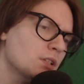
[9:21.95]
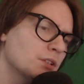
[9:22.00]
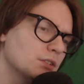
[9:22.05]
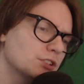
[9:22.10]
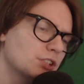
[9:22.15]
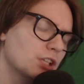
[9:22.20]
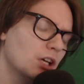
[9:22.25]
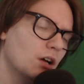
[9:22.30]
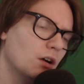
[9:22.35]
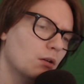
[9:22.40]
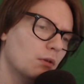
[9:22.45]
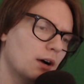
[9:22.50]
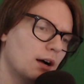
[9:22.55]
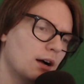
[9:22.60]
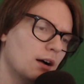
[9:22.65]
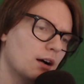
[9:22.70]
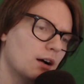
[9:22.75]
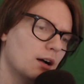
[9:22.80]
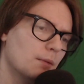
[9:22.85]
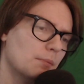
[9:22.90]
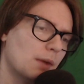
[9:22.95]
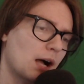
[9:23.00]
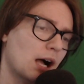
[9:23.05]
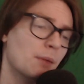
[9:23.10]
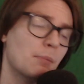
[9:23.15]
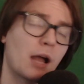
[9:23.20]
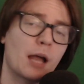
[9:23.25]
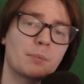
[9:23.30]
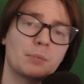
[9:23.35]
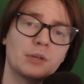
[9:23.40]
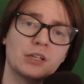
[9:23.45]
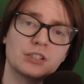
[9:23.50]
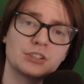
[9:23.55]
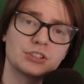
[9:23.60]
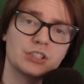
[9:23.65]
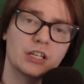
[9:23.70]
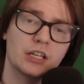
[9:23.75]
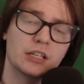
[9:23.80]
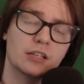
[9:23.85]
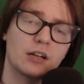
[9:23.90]
So I'm happy to
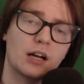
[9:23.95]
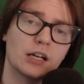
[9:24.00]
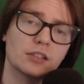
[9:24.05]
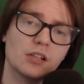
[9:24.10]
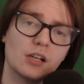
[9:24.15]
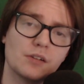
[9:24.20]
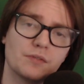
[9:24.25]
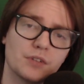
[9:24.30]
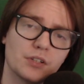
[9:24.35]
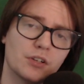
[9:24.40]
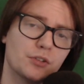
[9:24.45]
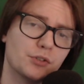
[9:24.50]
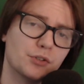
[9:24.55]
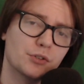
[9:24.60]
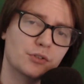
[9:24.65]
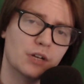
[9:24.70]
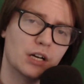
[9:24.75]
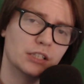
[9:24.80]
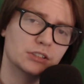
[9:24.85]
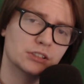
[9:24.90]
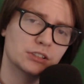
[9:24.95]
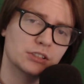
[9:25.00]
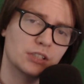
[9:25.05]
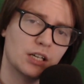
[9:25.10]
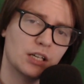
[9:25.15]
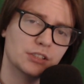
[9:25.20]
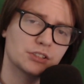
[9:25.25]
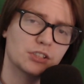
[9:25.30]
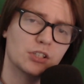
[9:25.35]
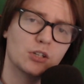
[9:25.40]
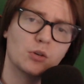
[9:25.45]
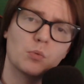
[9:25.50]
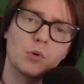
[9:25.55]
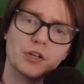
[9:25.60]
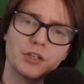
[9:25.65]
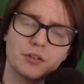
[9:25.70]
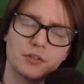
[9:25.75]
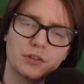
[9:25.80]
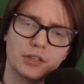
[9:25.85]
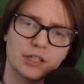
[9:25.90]
see it. I'd love to know your guys' thoughts, though. What
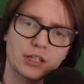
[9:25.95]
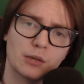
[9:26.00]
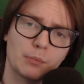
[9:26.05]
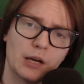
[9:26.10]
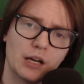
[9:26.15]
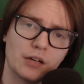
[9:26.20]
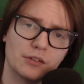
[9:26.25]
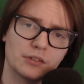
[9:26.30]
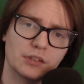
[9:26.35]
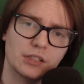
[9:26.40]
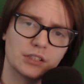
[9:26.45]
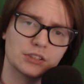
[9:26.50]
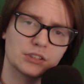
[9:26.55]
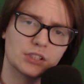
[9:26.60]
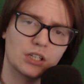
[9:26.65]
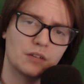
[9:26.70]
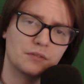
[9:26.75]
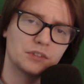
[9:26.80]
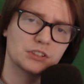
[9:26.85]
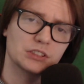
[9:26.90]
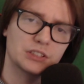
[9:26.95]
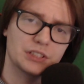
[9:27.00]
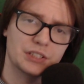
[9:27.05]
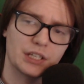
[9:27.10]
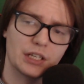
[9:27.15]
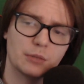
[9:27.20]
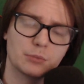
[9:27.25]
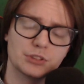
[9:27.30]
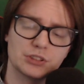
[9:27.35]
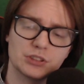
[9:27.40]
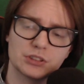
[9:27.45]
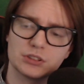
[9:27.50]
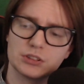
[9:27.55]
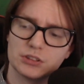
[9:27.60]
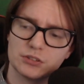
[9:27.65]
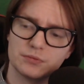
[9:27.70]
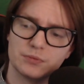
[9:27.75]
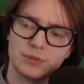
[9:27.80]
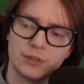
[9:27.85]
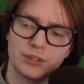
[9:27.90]
do you think about this? Obviously, aim assist
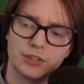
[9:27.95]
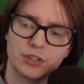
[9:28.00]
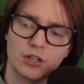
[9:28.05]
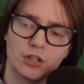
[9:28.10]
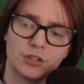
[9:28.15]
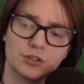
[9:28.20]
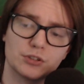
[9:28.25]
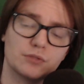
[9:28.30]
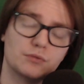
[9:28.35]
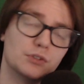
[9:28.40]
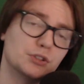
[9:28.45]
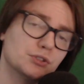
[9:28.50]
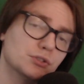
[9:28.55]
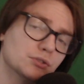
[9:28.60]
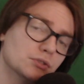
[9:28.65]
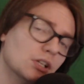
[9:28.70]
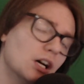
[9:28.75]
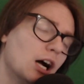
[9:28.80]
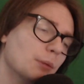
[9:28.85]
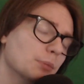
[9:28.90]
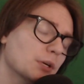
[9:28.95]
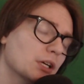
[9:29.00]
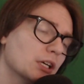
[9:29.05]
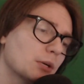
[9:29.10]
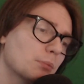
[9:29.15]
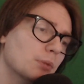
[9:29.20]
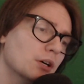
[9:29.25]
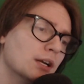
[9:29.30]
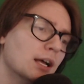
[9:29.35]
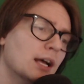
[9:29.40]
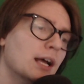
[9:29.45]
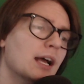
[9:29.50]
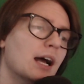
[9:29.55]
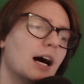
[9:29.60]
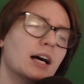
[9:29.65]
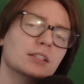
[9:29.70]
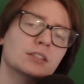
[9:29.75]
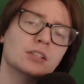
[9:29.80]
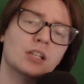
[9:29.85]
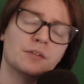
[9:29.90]
is a very controversial topic, but
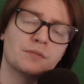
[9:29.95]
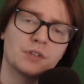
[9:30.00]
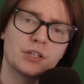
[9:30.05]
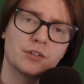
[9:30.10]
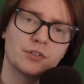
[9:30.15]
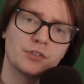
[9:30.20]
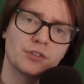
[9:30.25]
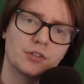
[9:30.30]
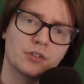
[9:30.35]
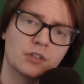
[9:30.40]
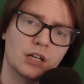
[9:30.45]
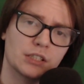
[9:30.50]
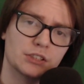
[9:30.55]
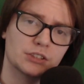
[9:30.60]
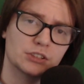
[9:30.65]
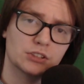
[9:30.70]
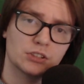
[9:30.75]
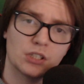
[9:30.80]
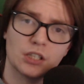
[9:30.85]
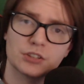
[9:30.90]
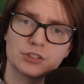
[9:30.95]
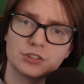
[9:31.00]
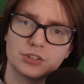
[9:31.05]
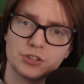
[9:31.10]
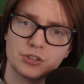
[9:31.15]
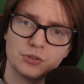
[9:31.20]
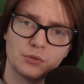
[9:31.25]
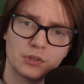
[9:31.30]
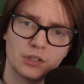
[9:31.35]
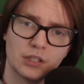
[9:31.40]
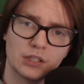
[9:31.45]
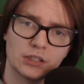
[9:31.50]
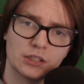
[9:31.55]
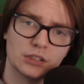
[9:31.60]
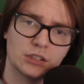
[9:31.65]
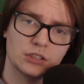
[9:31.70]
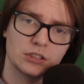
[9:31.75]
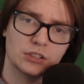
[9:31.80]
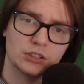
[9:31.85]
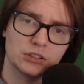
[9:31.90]
I'd love to hear your guys' thoughts. Do you think that
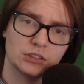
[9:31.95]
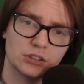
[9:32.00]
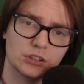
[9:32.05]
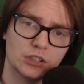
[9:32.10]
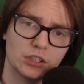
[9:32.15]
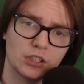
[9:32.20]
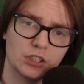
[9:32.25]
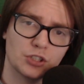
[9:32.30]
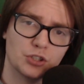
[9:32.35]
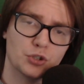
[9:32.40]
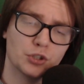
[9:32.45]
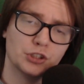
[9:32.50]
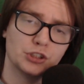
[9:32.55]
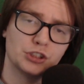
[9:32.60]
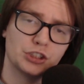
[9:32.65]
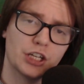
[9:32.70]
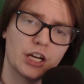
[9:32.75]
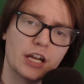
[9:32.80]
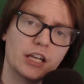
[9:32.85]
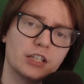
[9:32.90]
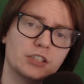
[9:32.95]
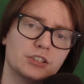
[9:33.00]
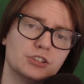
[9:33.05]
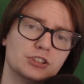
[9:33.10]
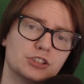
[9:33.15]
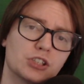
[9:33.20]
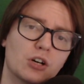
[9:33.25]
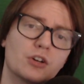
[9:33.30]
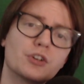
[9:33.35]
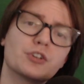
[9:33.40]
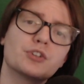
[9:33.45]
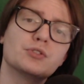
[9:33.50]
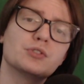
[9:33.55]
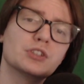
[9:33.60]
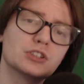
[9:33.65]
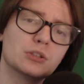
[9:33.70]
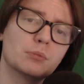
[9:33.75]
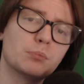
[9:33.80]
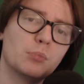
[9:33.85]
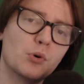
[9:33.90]
this is a good change? Are you
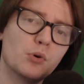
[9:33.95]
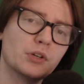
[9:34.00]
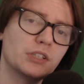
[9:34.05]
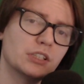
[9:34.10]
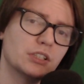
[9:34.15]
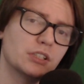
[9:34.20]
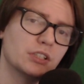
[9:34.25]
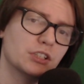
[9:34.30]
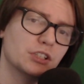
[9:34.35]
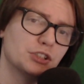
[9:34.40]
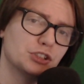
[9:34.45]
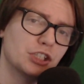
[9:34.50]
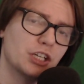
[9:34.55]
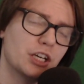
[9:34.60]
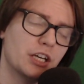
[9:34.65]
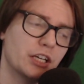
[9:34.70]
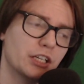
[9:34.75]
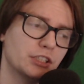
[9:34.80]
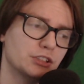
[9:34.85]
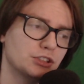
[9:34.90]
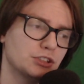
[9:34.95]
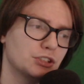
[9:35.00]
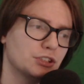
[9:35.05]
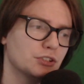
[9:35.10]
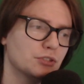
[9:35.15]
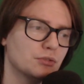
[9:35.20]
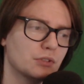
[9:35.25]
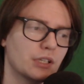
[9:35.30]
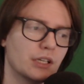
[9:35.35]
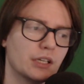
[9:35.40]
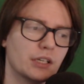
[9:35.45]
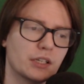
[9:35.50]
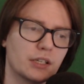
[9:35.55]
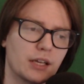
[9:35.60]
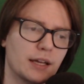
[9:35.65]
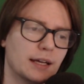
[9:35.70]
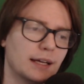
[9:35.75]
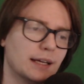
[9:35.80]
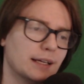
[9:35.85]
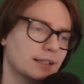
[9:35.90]
disappointed in the change? Do you think,
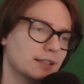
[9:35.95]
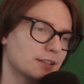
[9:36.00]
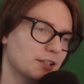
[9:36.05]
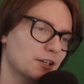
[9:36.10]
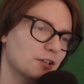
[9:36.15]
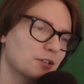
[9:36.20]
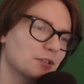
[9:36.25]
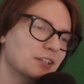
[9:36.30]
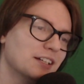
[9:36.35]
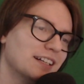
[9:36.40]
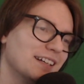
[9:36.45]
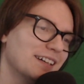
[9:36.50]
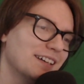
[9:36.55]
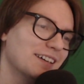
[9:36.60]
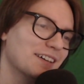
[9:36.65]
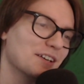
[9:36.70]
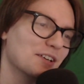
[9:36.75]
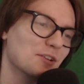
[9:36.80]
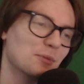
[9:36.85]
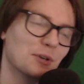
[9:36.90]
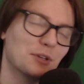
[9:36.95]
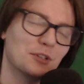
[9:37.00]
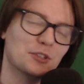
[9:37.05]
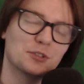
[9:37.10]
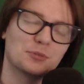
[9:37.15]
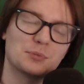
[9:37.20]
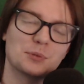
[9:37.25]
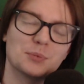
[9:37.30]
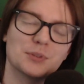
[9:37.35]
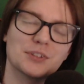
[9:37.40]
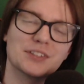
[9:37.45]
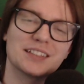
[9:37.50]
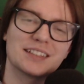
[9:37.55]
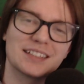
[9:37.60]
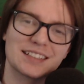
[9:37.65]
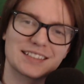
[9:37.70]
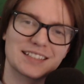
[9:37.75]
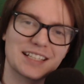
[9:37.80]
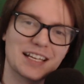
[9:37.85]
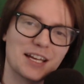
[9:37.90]
you know, are you one of those people that
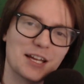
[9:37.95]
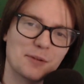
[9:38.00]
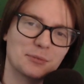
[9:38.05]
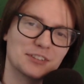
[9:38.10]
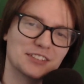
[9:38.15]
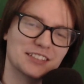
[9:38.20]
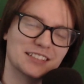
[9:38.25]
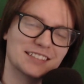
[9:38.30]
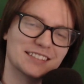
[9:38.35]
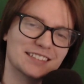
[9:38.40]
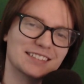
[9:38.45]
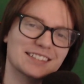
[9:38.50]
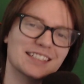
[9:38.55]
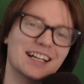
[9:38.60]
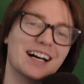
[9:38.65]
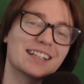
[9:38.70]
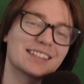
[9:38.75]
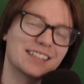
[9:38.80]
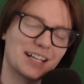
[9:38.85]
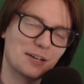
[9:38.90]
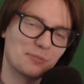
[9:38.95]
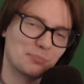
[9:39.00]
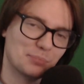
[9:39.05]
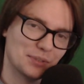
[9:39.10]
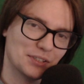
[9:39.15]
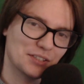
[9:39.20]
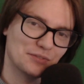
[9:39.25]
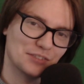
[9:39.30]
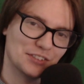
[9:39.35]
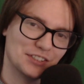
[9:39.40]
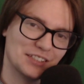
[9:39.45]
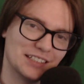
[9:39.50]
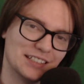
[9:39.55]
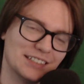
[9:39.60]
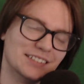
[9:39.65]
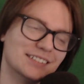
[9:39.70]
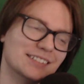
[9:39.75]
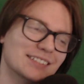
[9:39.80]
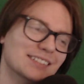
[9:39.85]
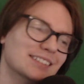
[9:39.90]
thinks aim assist is not that big of a
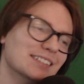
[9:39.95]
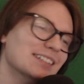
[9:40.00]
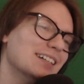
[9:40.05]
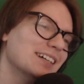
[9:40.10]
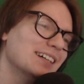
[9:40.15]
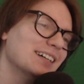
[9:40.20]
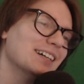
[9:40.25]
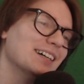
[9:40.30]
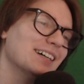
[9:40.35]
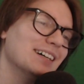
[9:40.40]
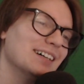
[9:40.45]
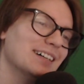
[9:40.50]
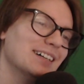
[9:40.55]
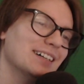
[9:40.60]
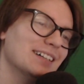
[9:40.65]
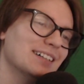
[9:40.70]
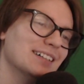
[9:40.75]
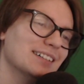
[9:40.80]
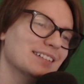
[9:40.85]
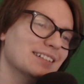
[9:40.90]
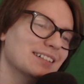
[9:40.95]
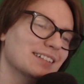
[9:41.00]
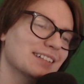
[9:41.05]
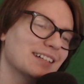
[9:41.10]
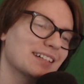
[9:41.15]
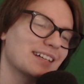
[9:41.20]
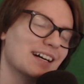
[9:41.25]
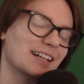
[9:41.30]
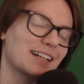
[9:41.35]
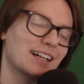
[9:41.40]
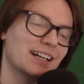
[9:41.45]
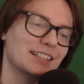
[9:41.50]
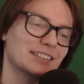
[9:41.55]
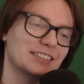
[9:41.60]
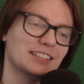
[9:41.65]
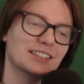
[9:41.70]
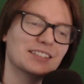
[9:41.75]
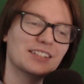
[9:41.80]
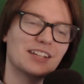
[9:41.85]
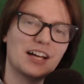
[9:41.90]
deal? Like I
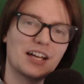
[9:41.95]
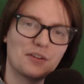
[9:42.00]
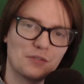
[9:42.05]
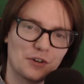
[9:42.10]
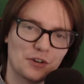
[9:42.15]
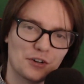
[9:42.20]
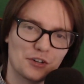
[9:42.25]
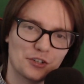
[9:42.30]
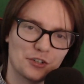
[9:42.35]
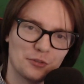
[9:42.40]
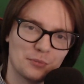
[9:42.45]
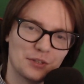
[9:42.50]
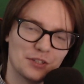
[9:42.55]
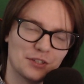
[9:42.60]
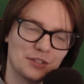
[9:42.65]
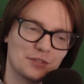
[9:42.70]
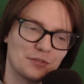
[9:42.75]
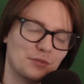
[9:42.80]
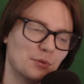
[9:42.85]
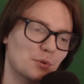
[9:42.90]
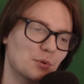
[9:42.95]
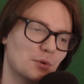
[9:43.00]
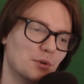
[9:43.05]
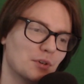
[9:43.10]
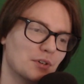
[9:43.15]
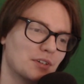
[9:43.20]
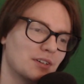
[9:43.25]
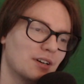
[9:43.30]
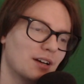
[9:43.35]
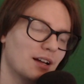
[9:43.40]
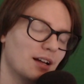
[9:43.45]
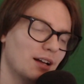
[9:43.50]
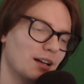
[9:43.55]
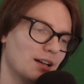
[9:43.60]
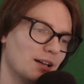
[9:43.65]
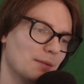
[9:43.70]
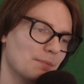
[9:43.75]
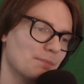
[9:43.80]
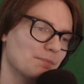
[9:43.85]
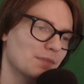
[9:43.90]
see a lot of arguments for.
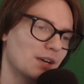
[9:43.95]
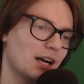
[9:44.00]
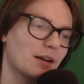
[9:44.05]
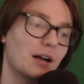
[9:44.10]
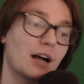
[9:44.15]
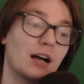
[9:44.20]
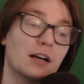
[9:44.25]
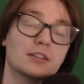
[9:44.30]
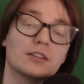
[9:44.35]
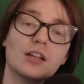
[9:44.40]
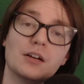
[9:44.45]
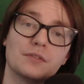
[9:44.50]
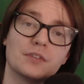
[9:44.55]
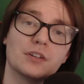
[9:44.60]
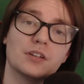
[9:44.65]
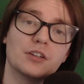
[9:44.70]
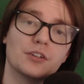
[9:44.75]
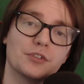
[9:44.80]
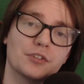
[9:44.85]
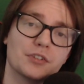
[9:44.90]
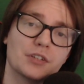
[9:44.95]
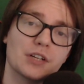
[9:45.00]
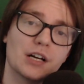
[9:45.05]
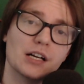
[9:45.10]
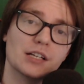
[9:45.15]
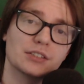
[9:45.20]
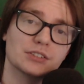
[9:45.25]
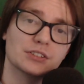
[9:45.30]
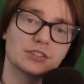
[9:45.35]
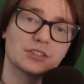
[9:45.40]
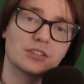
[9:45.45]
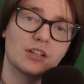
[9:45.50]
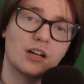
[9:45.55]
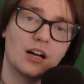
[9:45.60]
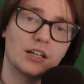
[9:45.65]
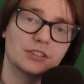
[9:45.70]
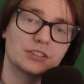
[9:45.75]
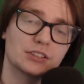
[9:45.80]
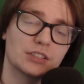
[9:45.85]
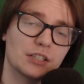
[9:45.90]
I'd love to know your guys'
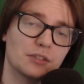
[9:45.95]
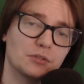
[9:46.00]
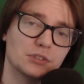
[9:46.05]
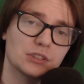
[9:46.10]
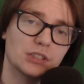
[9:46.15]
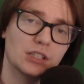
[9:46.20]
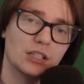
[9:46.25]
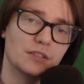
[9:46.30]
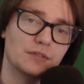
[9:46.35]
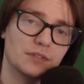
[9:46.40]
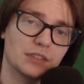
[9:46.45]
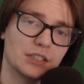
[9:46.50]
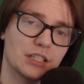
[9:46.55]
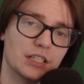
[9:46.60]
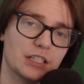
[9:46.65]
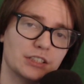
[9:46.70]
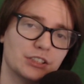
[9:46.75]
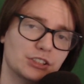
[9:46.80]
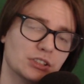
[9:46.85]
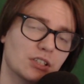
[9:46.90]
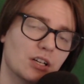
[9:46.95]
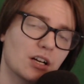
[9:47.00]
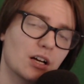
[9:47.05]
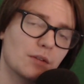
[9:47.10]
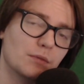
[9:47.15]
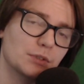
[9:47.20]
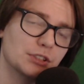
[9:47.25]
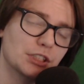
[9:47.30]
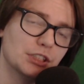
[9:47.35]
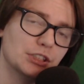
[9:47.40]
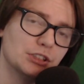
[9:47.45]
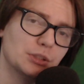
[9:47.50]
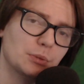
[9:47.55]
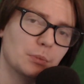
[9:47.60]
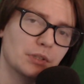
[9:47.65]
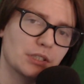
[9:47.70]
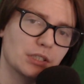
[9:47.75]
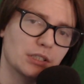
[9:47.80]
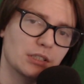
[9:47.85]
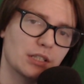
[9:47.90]
thoughts. I always love engaging in conversation
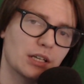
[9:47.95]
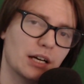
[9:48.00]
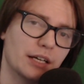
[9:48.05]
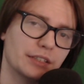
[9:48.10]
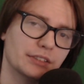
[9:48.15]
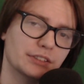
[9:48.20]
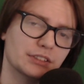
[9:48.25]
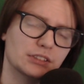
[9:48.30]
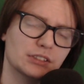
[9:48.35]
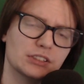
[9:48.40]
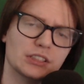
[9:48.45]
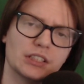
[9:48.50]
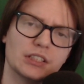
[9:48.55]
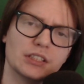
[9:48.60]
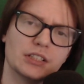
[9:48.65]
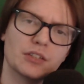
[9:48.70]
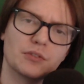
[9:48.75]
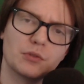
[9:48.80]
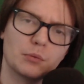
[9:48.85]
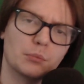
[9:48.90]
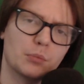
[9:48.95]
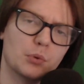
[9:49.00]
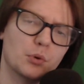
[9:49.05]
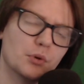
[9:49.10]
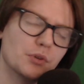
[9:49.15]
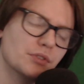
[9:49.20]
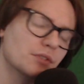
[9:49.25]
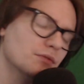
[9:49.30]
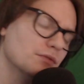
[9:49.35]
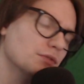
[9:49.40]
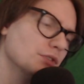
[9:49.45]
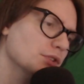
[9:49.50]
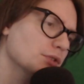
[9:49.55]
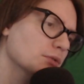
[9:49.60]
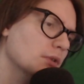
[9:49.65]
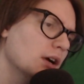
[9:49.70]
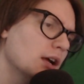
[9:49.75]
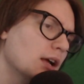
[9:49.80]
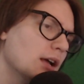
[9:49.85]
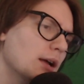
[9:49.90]
with you guys and seeing different points of view.